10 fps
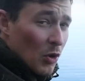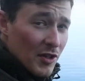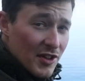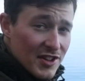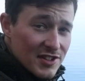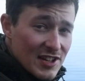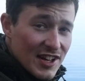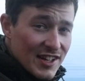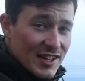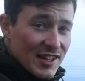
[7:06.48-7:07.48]
all the others
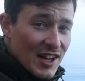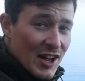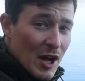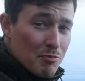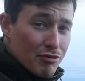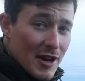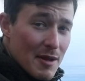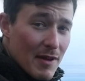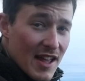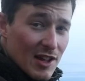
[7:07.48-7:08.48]
are
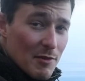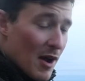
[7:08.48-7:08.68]
pretty big at the